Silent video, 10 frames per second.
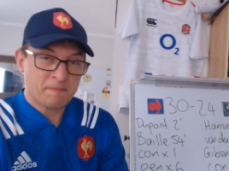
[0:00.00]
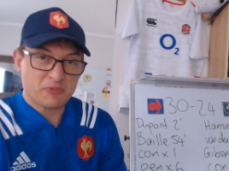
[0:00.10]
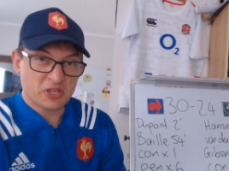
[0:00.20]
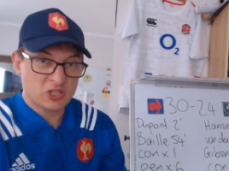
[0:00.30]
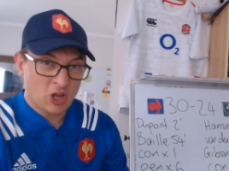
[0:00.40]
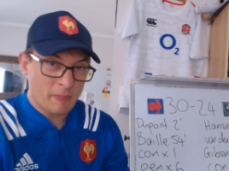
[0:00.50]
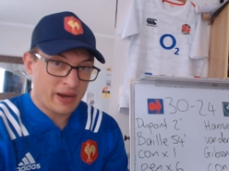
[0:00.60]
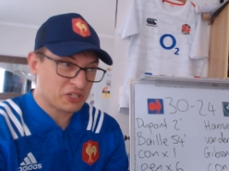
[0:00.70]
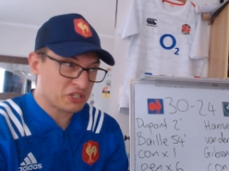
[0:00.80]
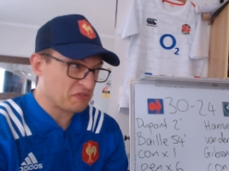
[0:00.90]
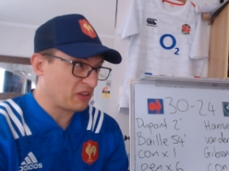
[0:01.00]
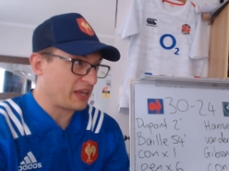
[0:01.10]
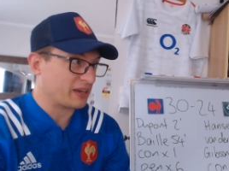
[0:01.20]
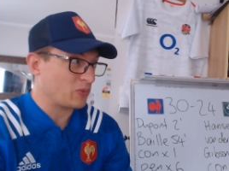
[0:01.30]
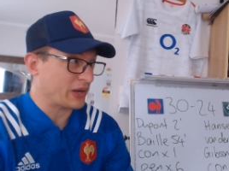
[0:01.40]
There's not much of
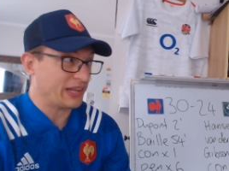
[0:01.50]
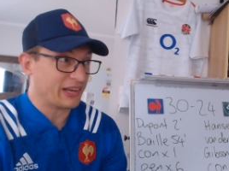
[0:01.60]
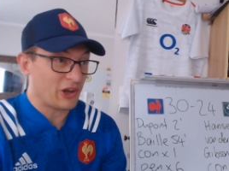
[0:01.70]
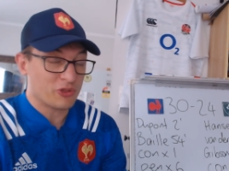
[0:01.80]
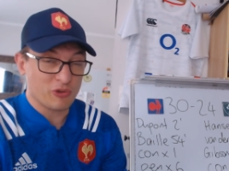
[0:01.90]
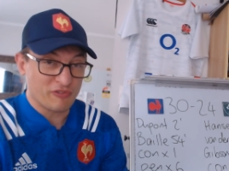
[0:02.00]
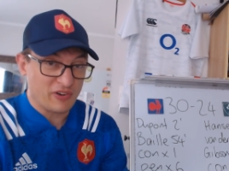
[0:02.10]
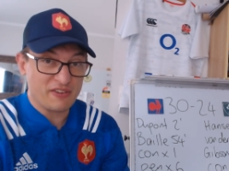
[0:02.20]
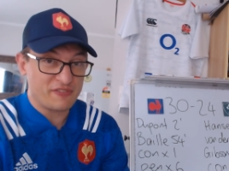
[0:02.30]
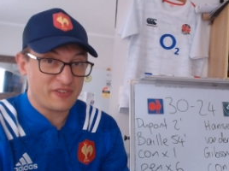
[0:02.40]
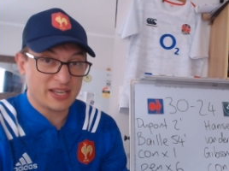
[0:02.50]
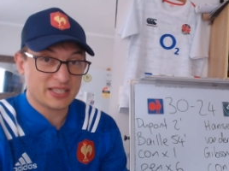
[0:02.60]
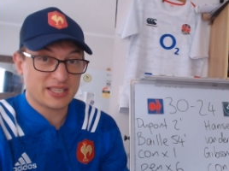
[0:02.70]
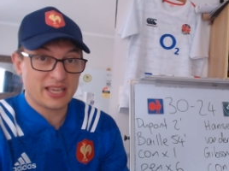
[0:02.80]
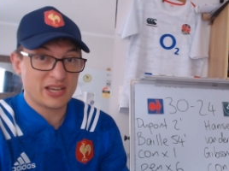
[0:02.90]
like, we're going to go through five
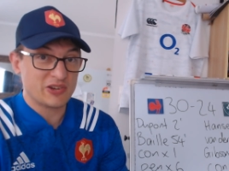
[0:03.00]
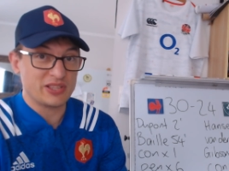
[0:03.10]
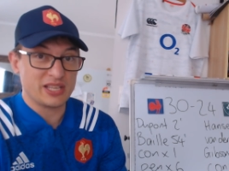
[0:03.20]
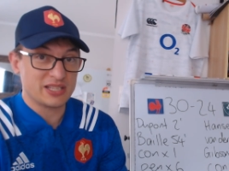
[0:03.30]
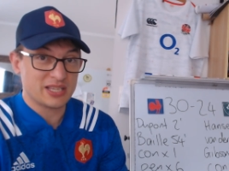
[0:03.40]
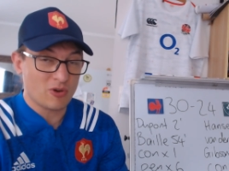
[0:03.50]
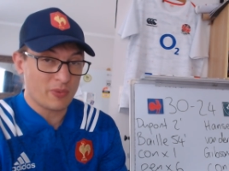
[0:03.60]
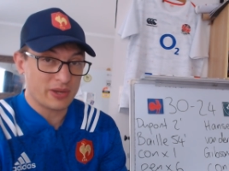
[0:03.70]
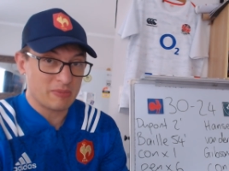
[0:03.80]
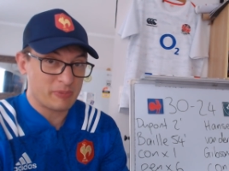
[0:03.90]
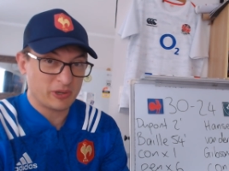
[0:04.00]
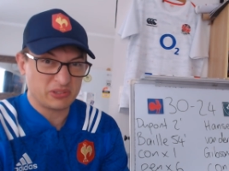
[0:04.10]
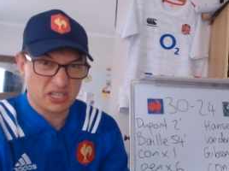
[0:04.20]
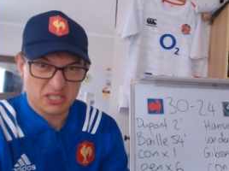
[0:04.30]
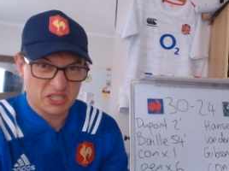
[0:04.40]
phases here and then see what we can
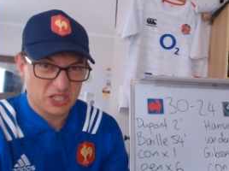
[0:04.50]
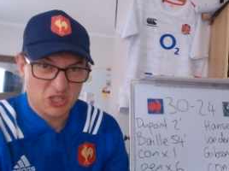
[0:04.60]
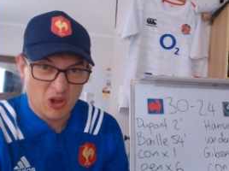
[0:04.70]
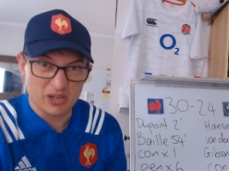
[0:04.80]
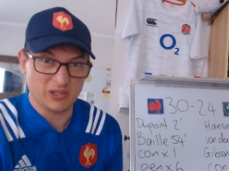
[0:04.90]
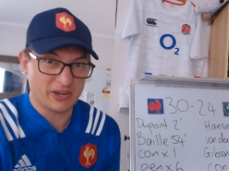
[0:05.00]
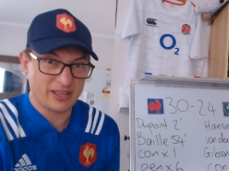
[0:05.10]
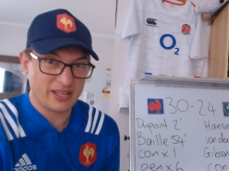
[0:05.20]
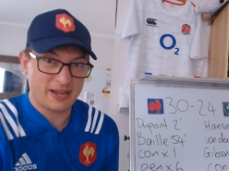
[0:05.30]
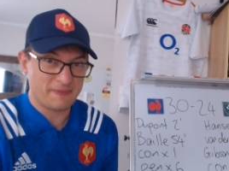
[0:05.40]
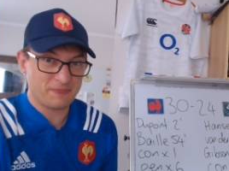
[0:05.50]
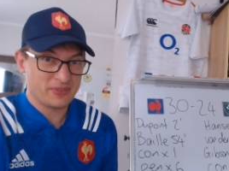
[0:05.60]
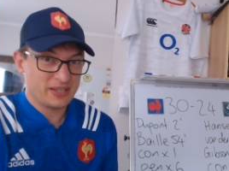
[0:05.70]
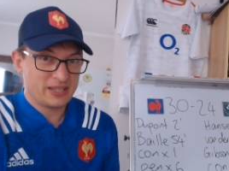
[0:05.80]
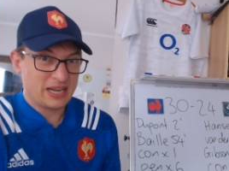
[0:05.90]
build. There's just not a lot of that.
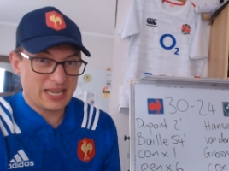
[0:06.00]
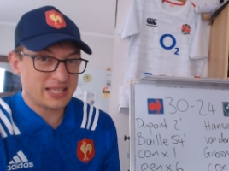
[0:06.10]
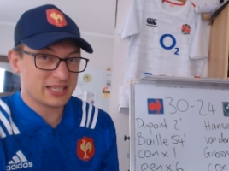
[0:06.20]
Neither